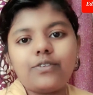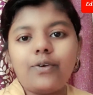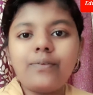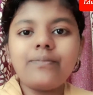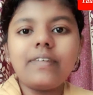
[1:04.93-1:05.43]

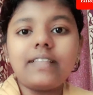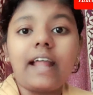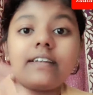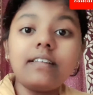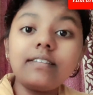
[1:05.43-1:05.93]
So
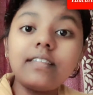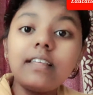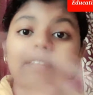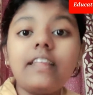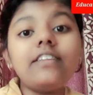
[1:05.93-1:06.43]
that is
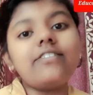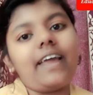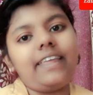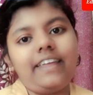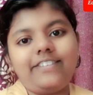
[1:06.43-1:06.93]
the
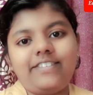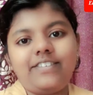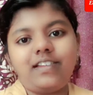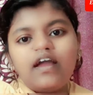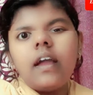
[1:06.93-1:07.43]
drying
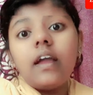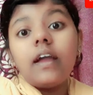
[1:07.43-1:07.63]
agent.